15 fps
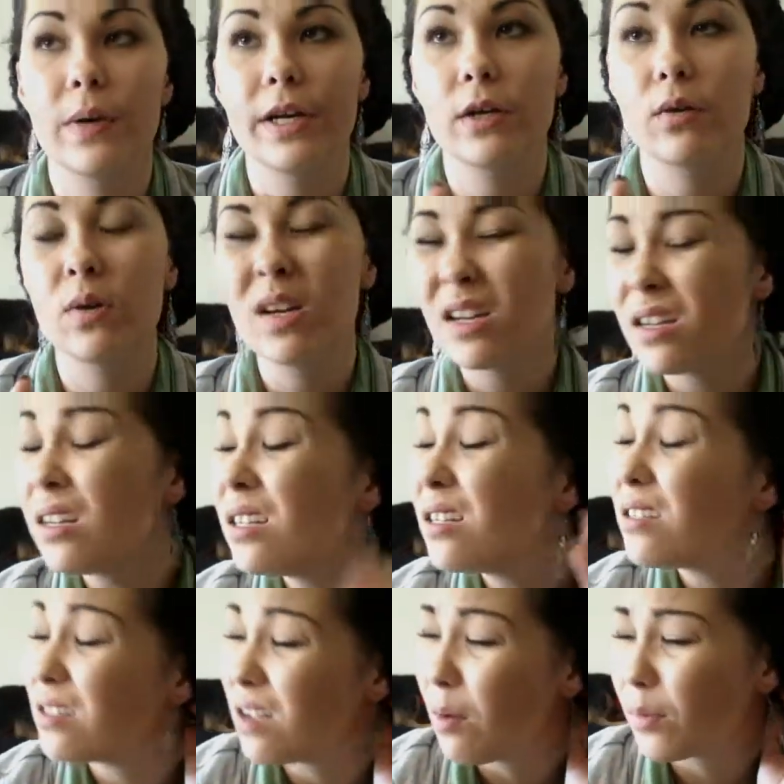I know
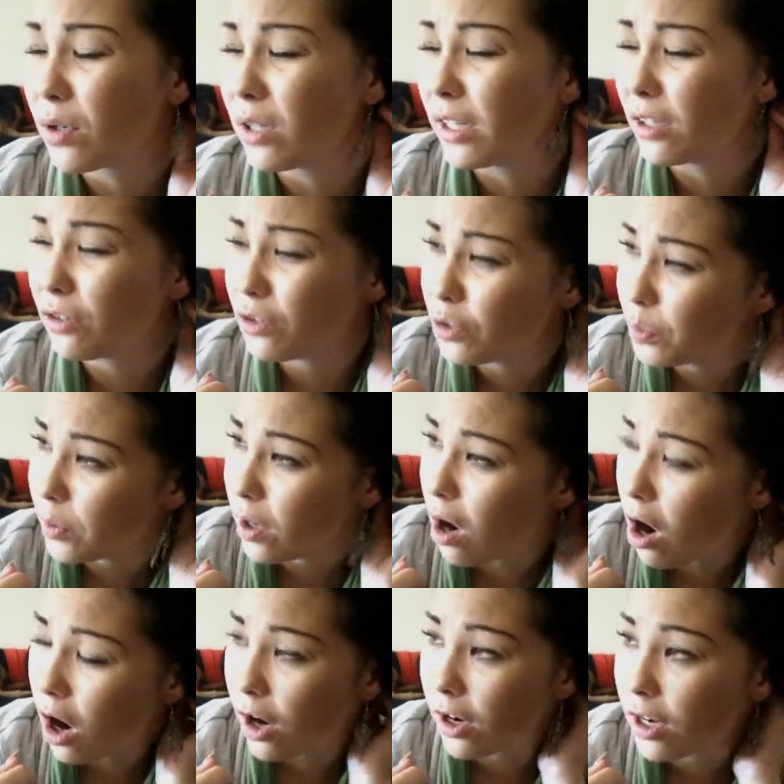some are like super
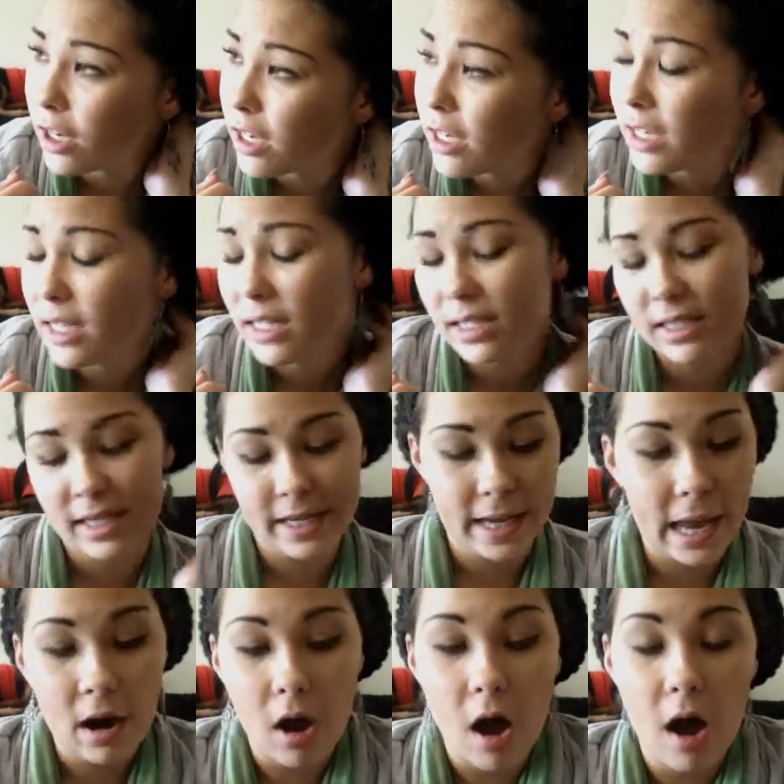hard to
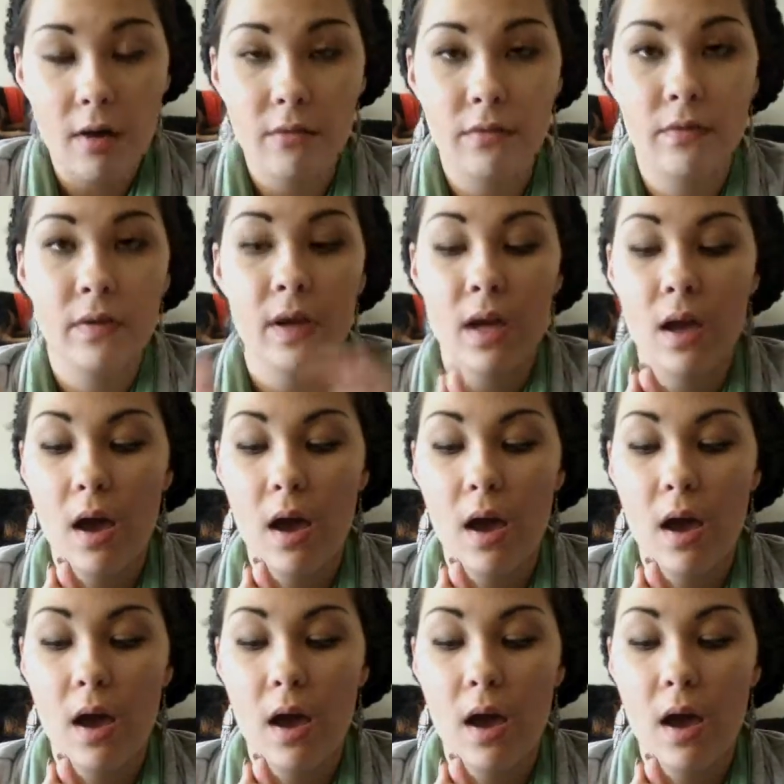get off.